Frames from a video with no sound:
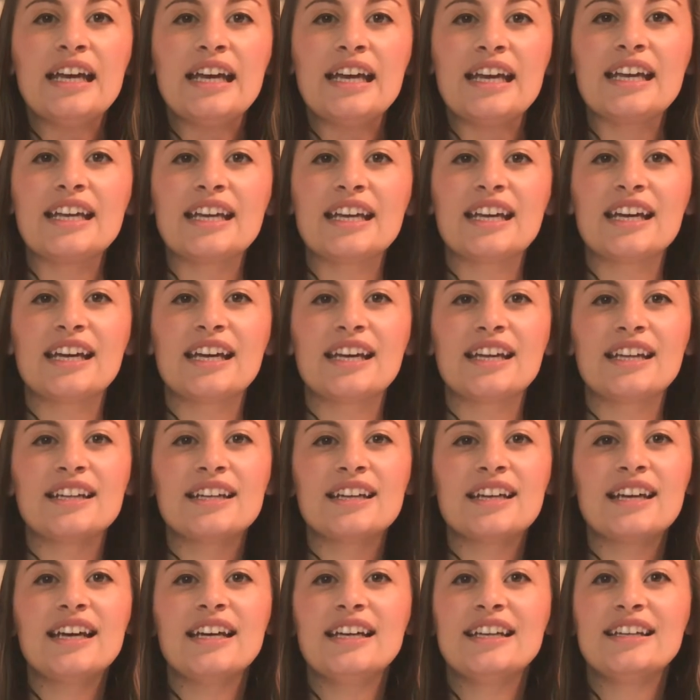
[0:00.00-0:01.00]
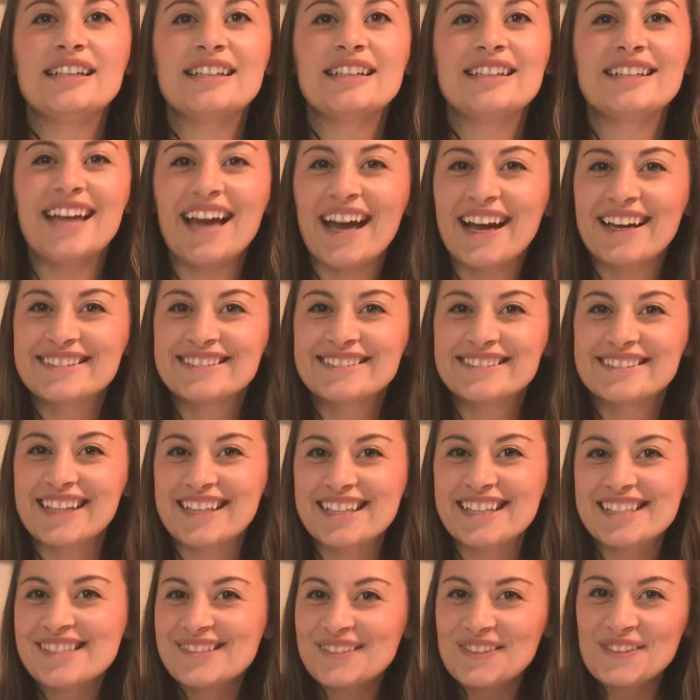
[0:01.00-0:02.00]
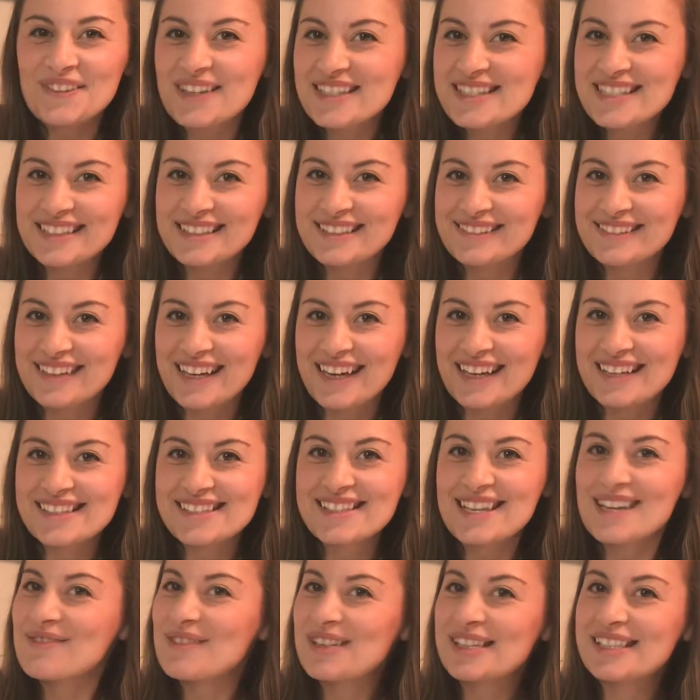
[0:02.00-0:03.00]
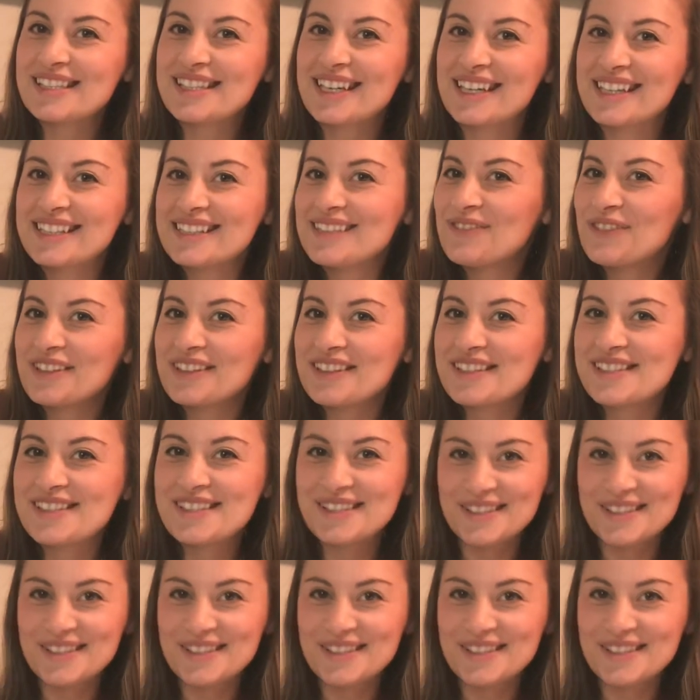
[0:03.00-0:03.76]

and yeah, thanks for watching, you guys. I'm excited for this